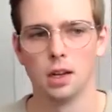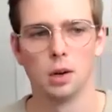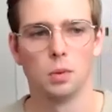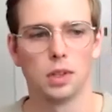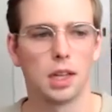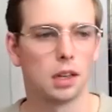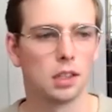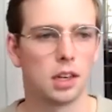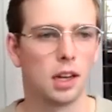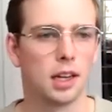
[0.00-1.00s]
What that
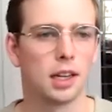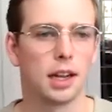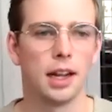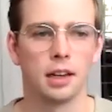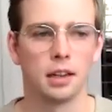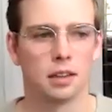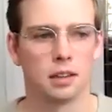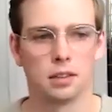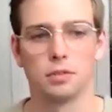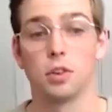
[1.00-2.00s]
looks like
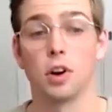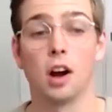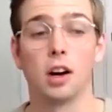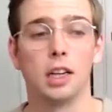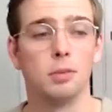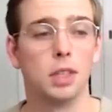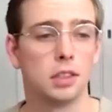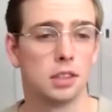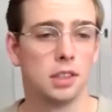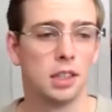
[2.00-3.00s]
for our
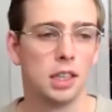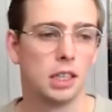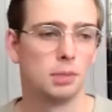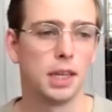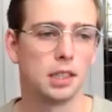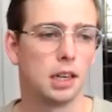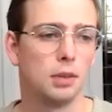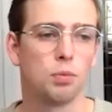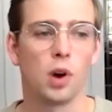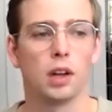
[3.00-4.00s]
image is
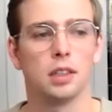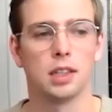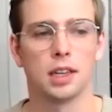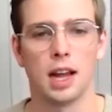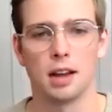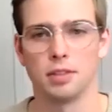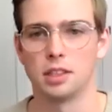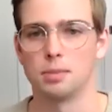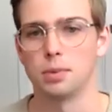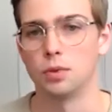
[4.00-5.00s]
basically, rather than having
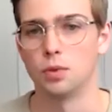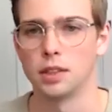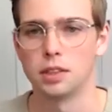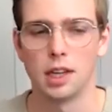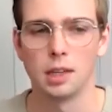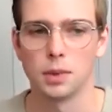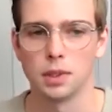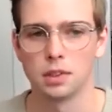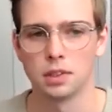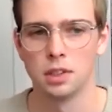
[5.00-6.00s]
separate run
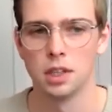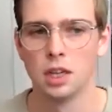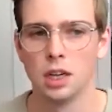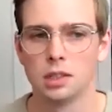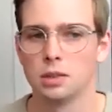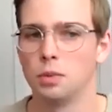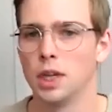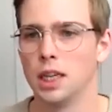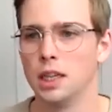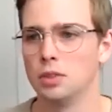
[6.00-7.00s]
statements,
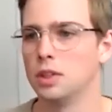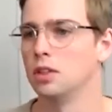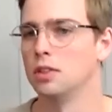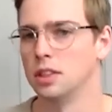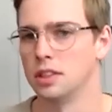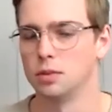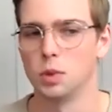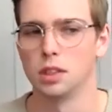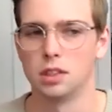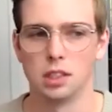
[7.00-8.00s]
we do it all in
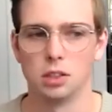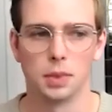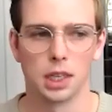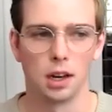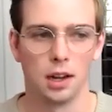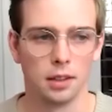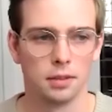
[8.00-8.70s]
one single big line.